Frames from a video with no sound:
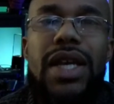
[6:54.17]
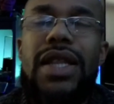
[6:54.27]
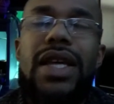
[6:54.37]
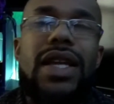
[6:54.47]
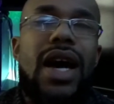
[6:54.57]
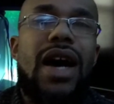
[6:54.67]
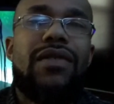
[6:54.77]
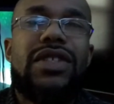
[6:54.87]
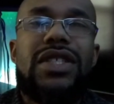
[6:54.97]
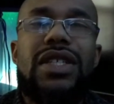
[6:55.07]
And then
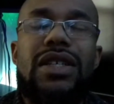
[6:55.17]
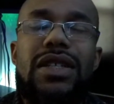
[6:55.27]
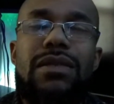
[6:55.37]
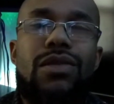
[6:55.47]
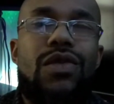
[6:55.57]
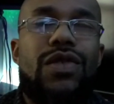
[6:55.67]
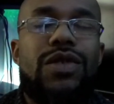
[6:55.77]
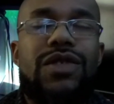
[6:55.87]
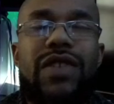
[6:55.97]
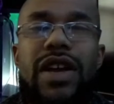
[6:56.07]
obviously the movie
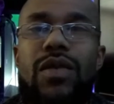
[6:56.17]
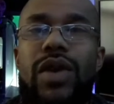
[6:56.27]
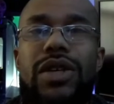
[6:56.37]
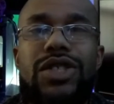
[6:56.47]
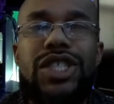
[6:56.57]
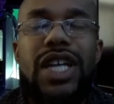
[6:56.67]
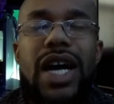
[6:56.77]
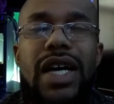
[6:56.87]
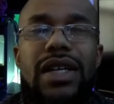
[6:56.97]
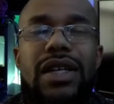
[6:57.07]
was very well
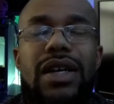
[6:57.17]
shot.